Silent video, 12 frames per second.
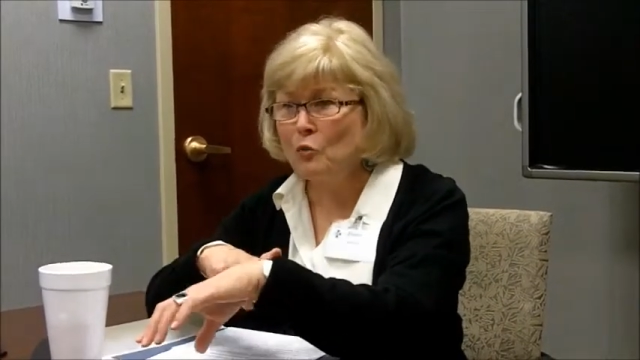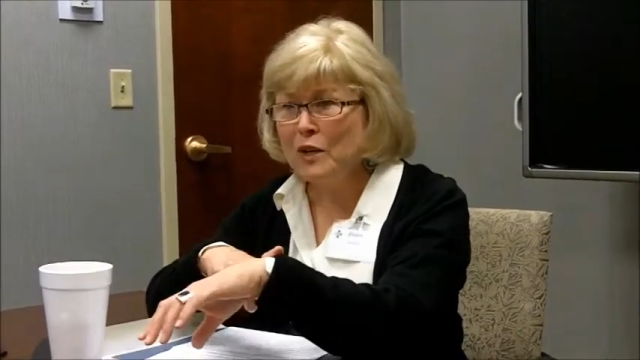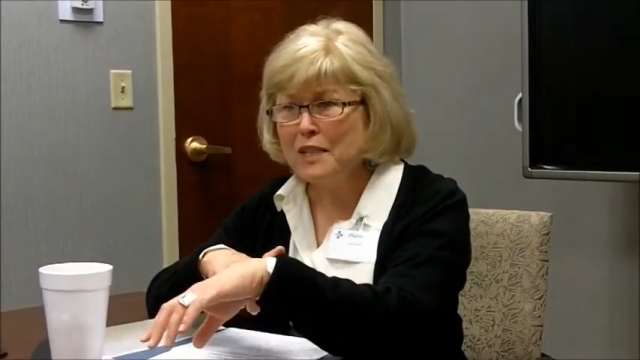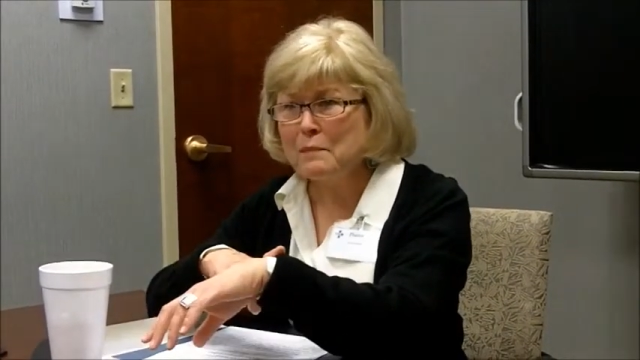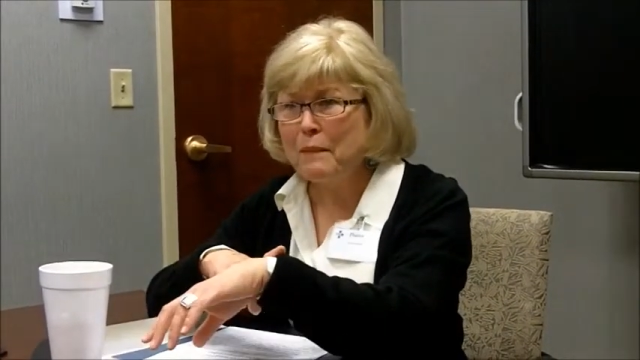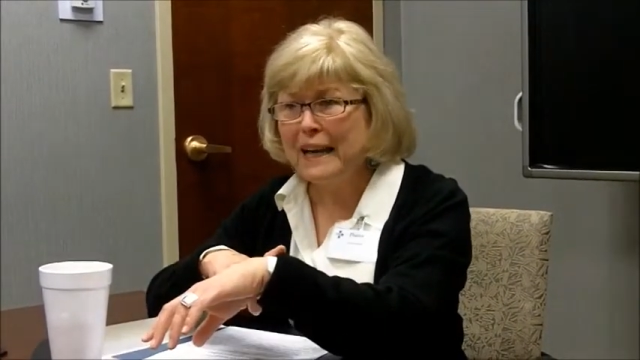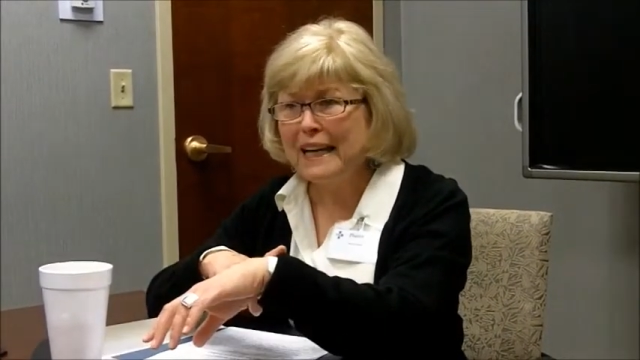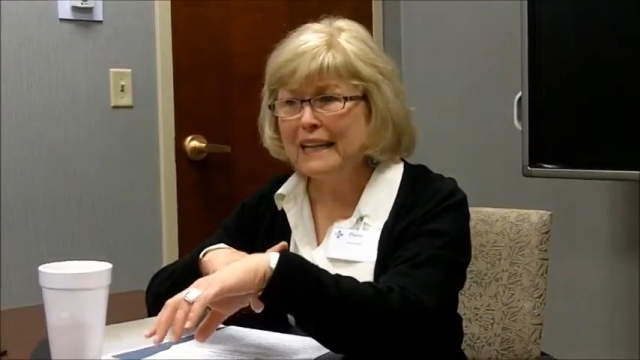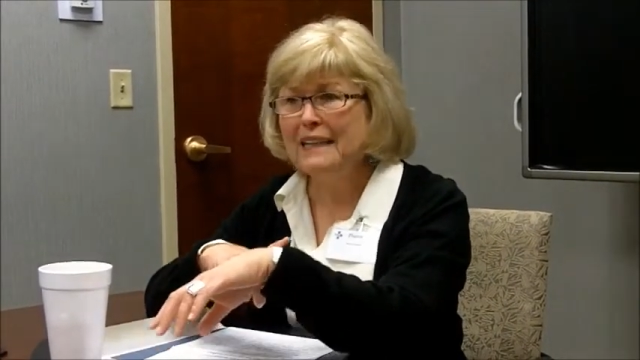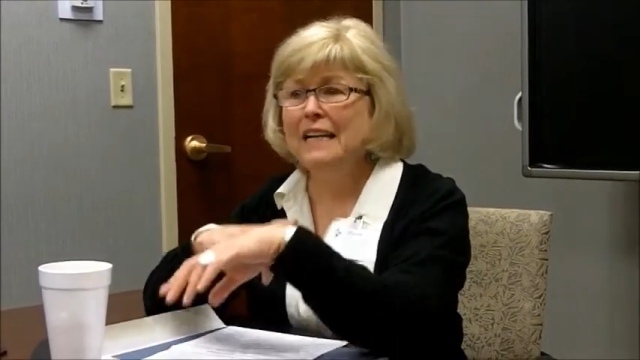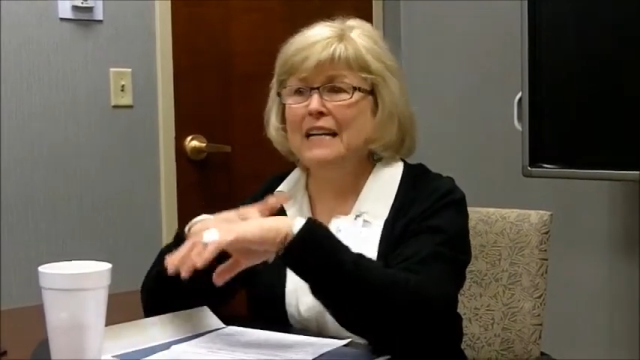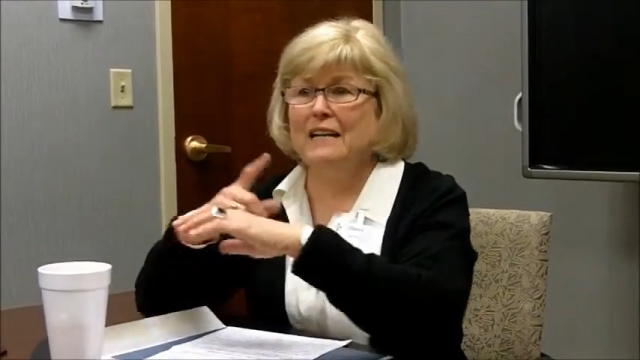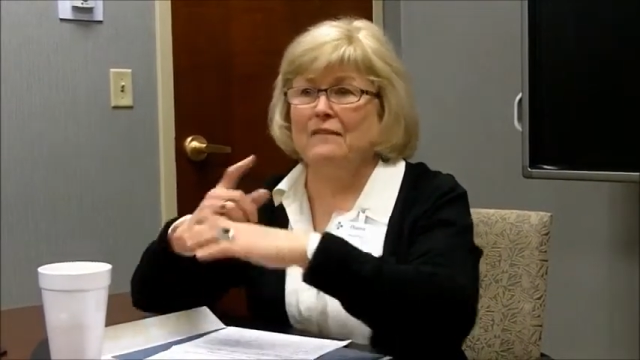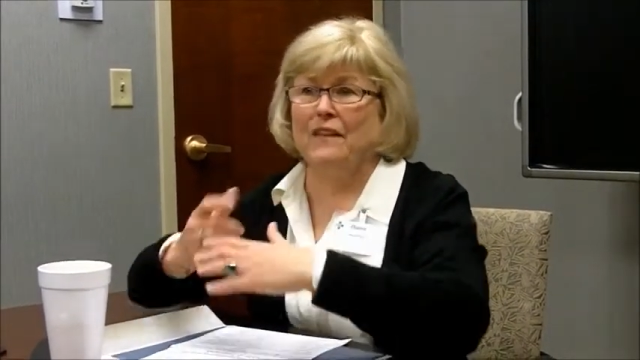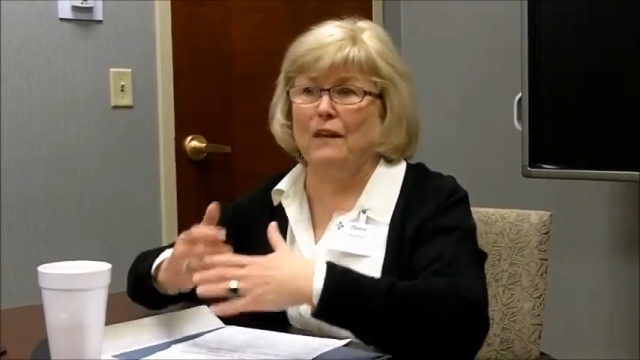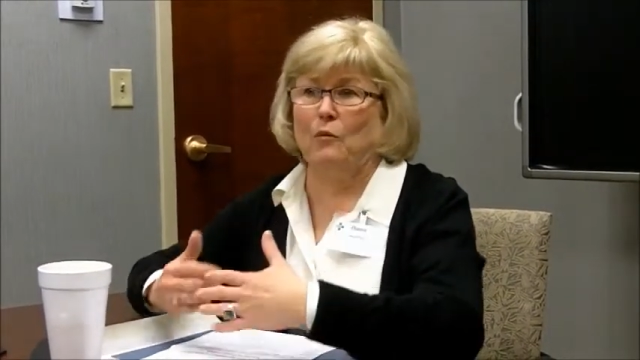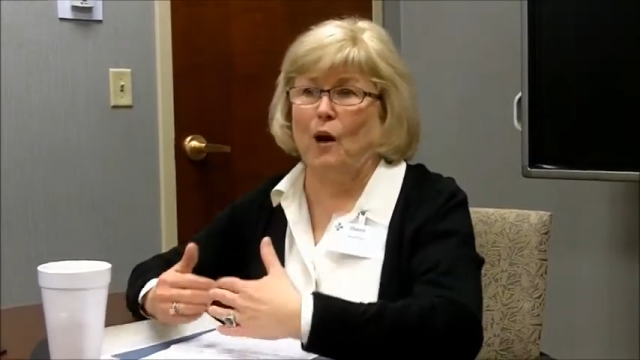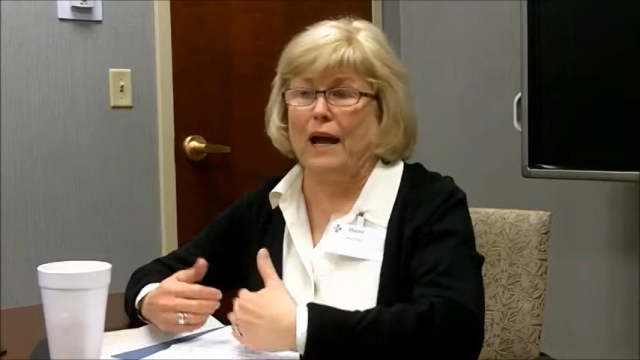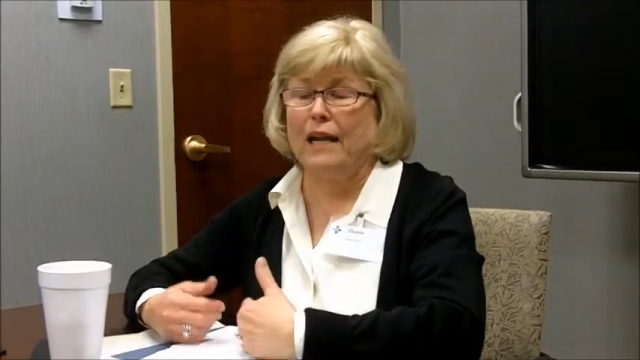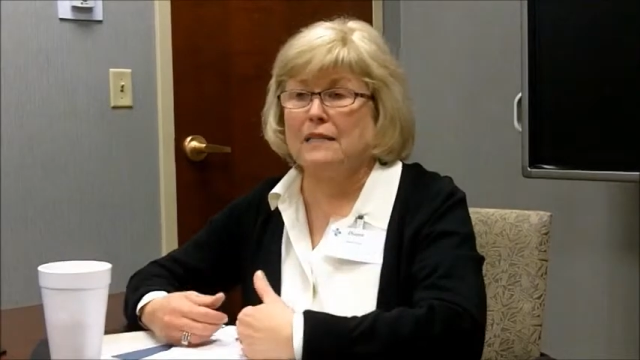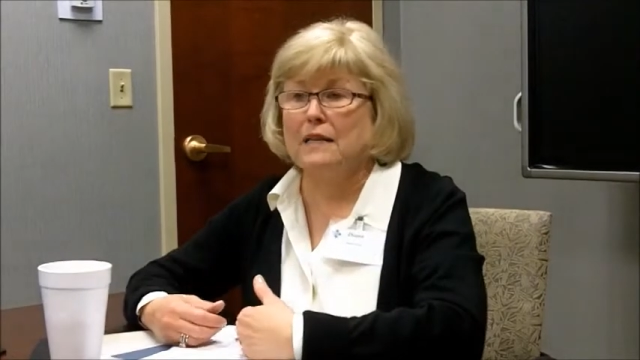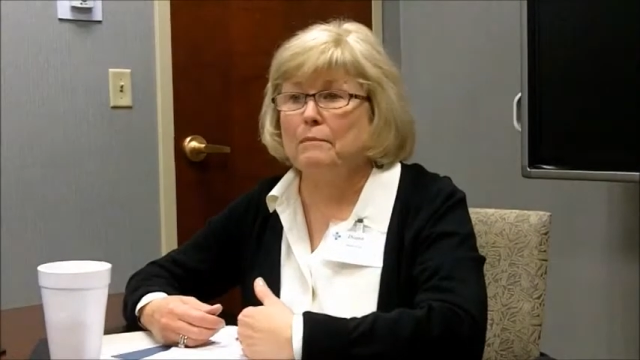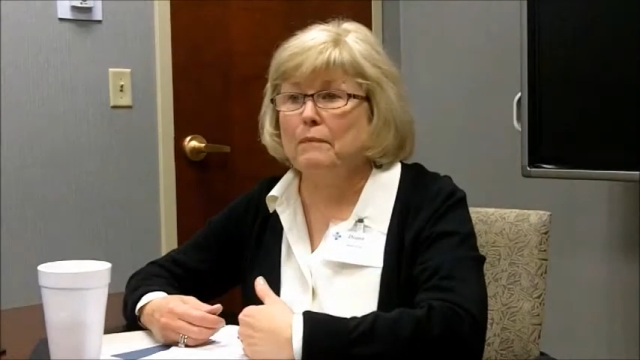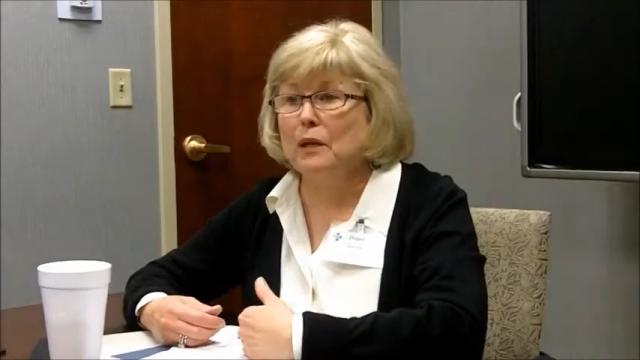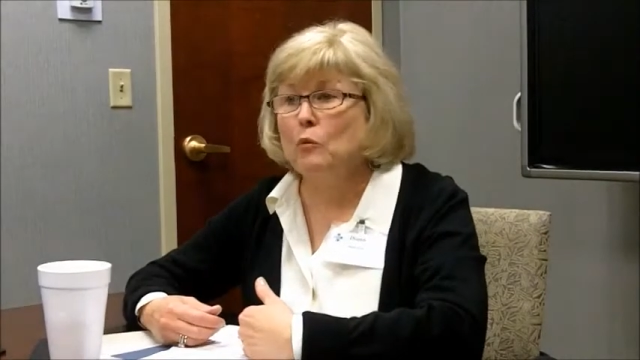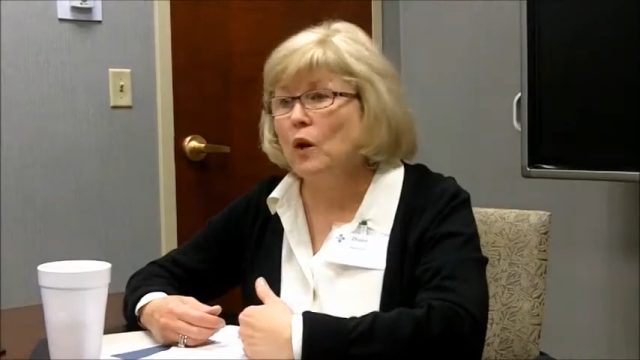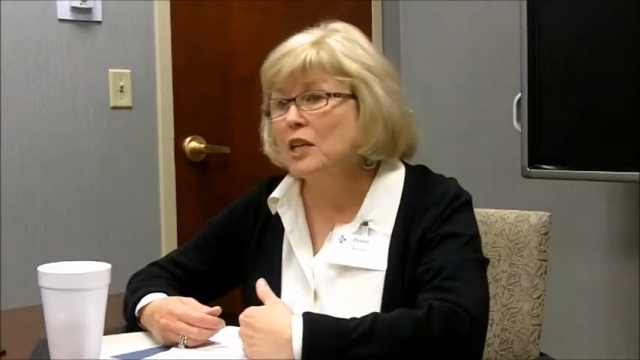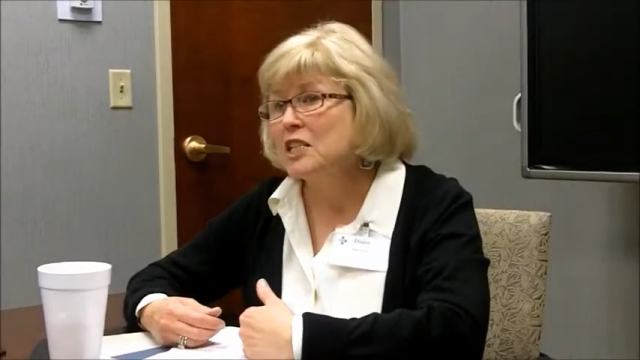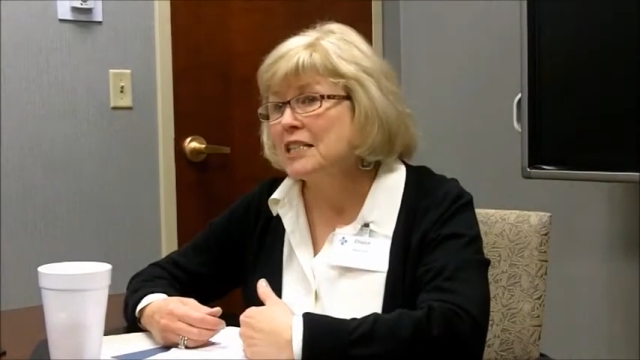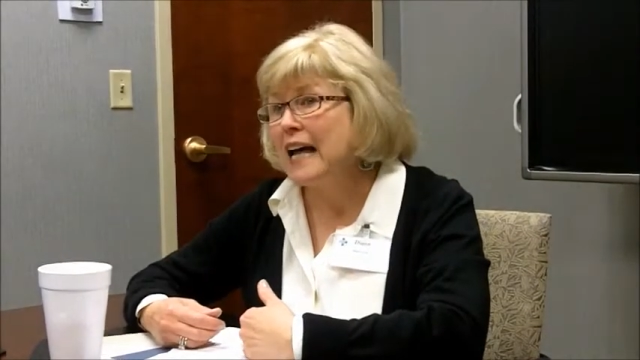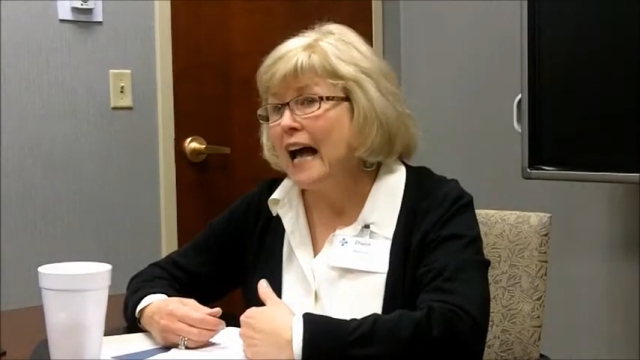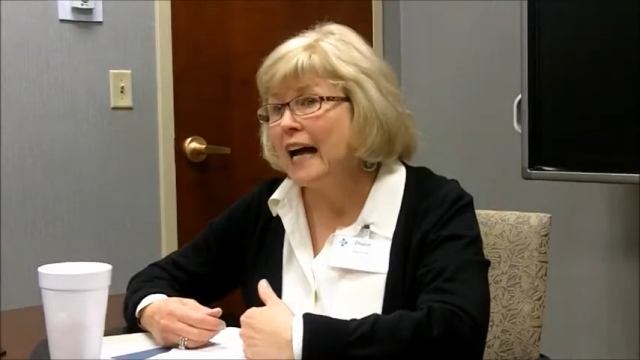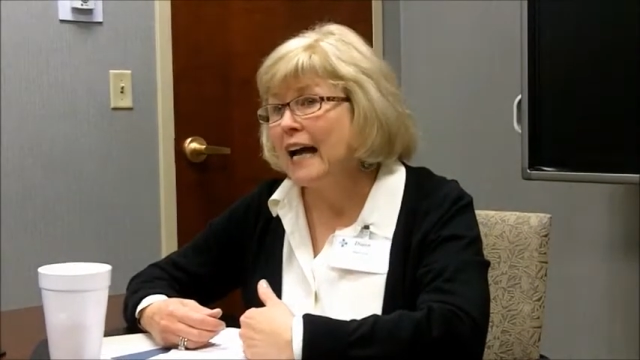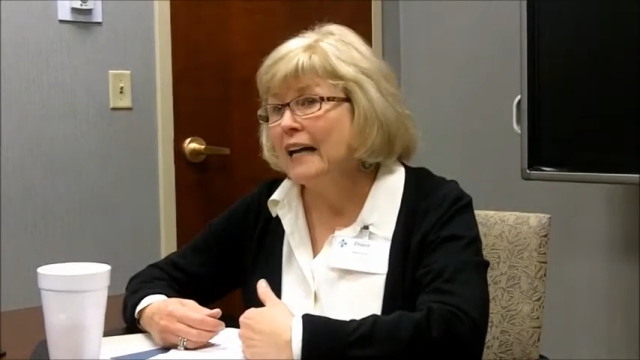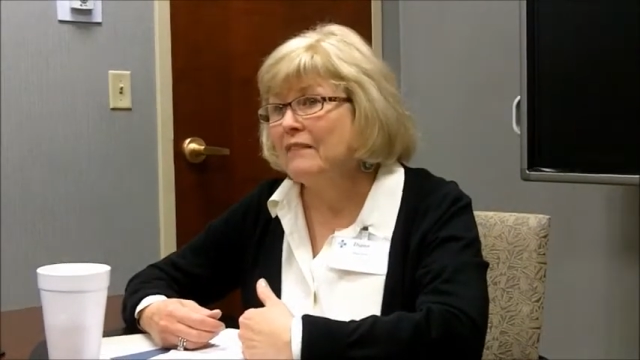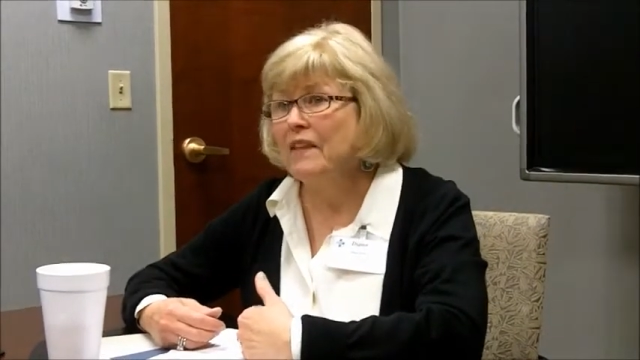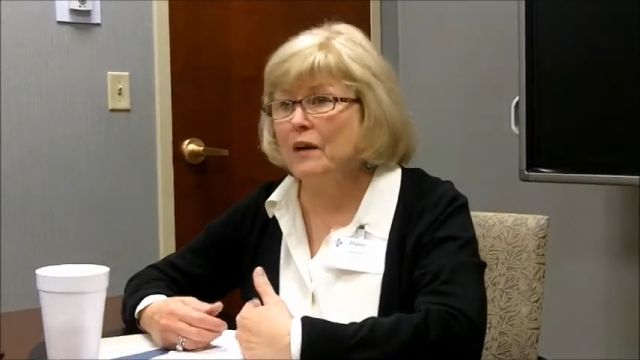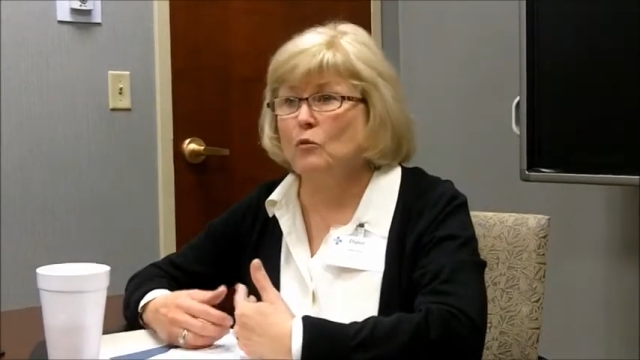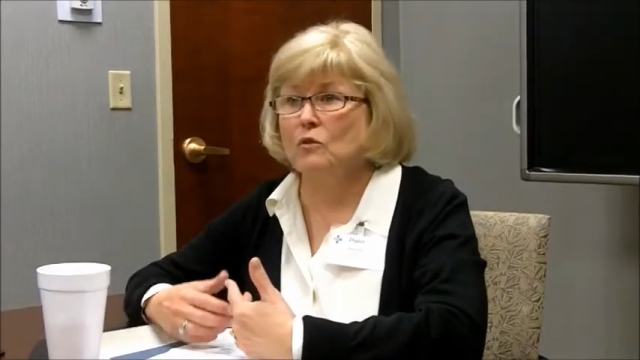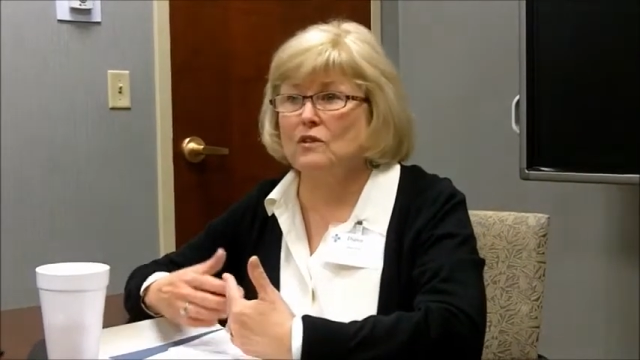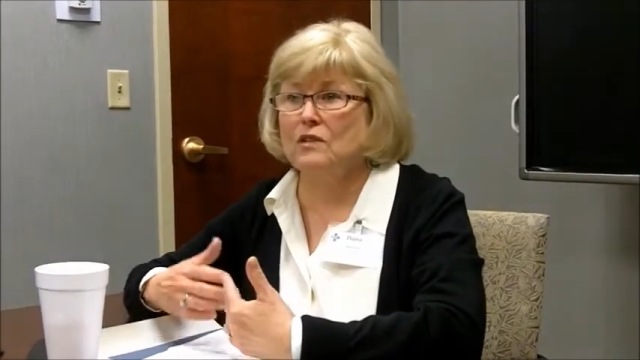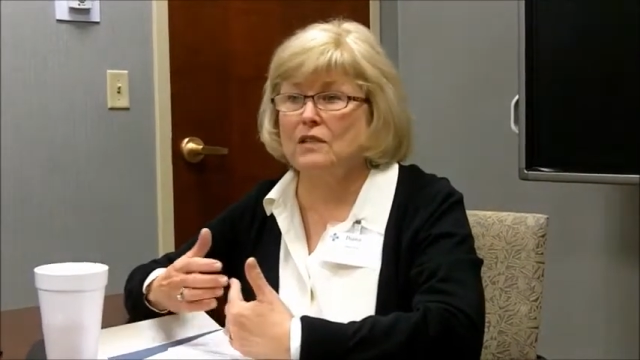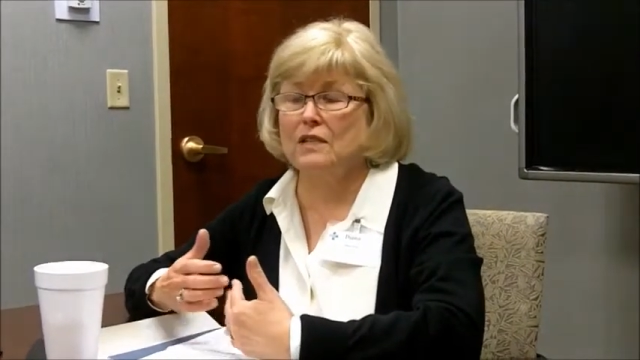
wristband, they were asking me which side, they were,